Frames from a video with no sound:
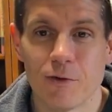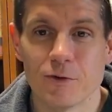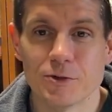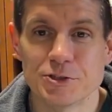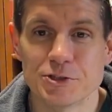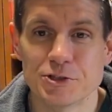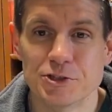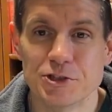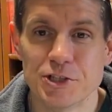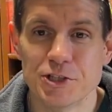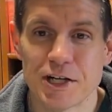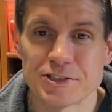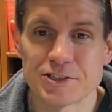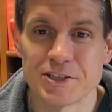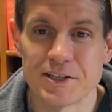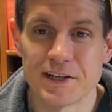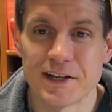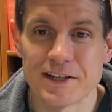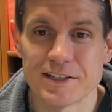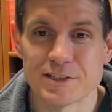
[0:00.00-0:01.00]
This is Justin
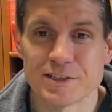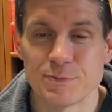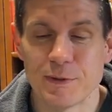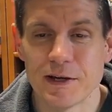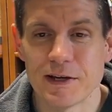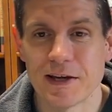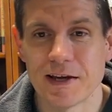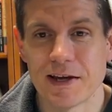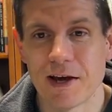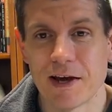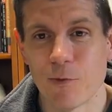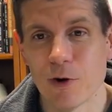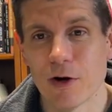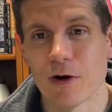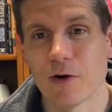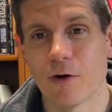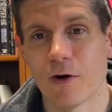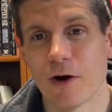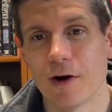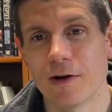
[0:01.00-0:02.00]
again speaking, and we
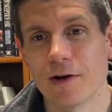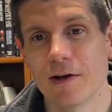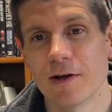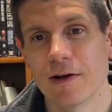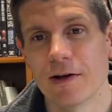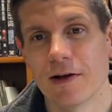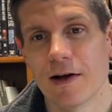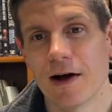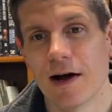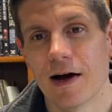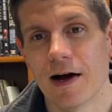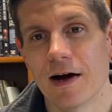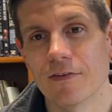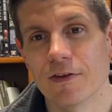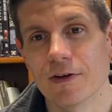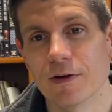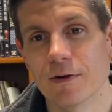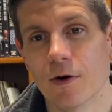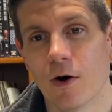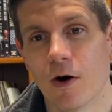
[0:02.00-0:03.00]
are on
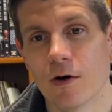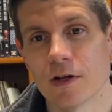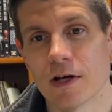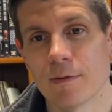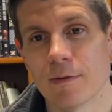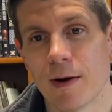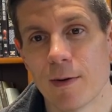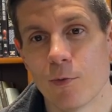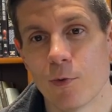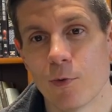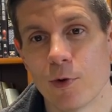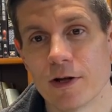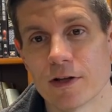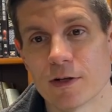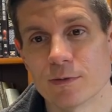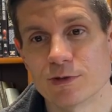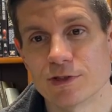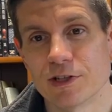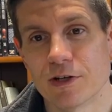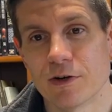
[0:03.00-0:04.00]
the Online Bible Reading
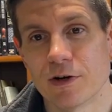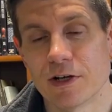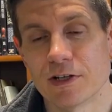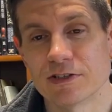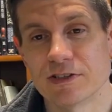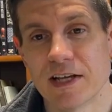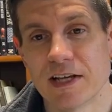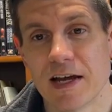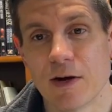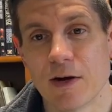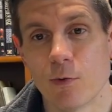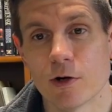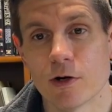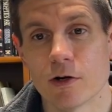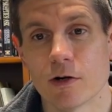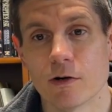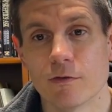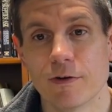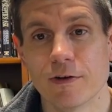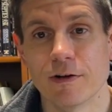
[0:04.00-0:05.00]
Club series, day
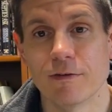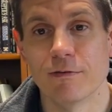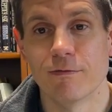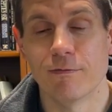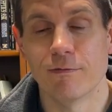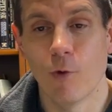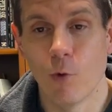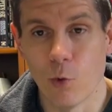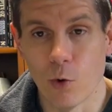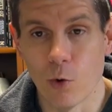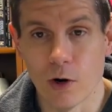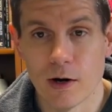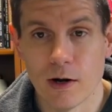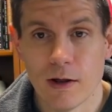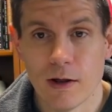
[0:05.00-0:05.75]
154.